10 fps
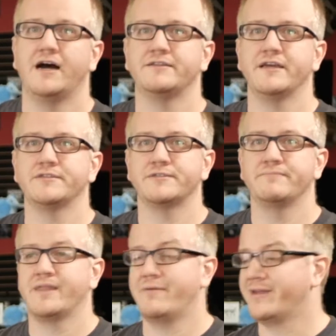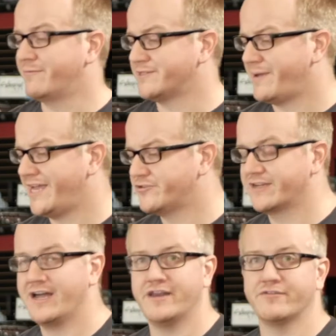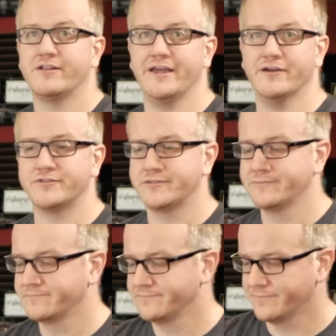the contest and becomes a patron god of KLEOS.